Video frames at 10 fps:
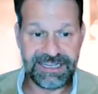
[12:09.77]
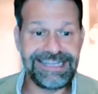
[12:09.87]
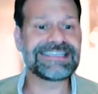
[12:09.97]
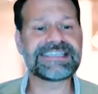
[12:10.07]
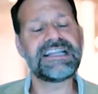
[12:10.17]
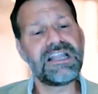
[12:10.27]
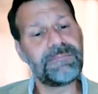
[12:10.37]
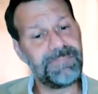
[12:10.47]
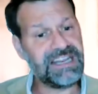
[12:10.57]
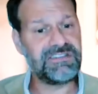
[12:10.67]
It's still a
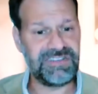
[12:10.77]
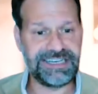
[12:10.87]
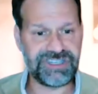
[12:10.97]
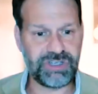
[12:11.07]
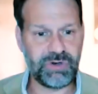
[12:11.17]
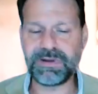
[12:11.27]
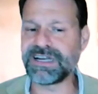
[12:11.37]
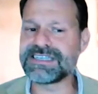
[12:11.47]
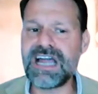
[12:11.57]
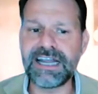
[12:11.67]
bit of an issue, but
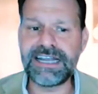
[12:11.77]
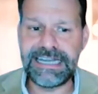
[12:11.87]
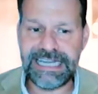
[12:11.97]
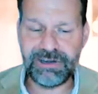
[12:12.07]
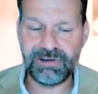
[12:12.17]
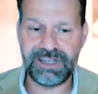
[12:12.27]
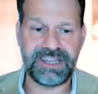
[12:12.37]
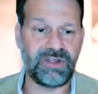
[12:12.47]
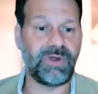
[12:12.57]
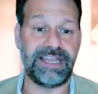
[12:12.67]
it's not nearly
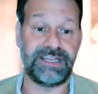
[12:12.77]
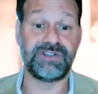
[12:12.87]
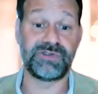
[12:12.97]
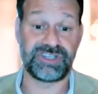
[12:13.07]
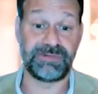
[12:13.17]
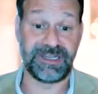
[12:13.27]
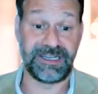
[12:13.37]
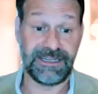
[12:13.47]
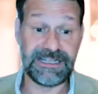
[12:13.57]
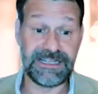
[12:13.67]
the way it used to be.